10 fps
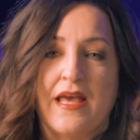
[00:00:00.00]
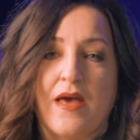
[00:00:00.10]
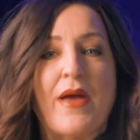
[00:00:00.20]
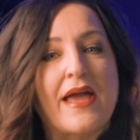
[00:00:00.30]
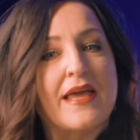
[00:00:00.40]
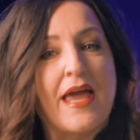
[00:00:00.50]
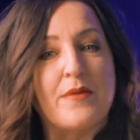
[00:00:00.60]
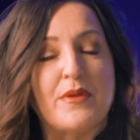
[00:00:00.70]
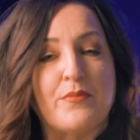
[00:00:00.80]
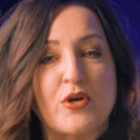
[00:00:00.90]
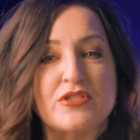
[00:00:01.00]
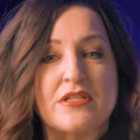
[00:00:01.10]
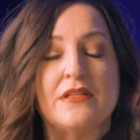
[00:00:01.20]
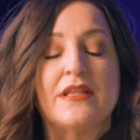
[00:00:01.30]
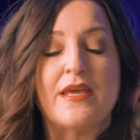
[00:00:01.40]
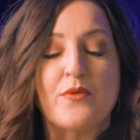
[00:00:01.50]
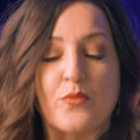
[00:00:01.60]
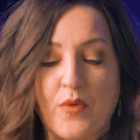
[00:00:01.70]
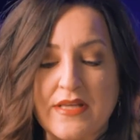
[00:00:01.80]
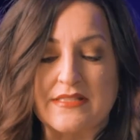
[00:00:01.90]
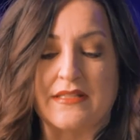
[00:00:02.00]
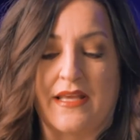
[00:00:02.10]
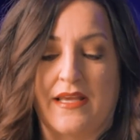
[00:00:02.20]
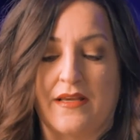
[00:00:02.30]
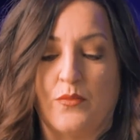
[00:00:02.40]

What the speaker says: Habakkuk had been personally wrestling